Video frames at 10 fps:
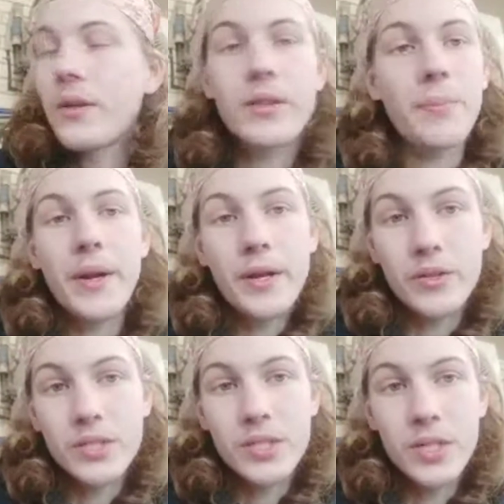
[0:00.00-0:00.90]
depending
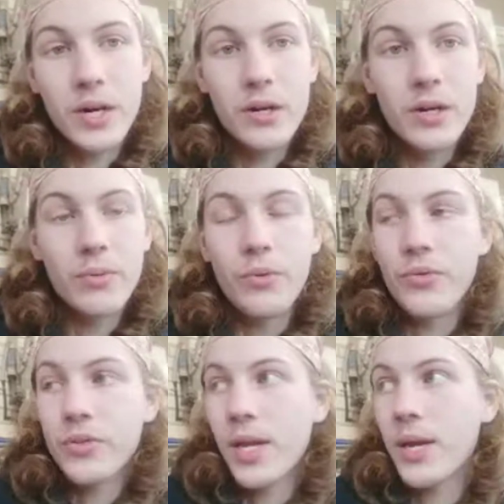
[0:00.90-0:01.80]
on the scenario, we'll
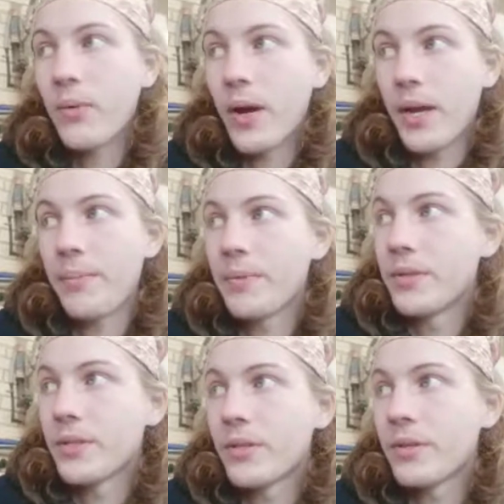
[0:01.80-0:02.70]
see what happens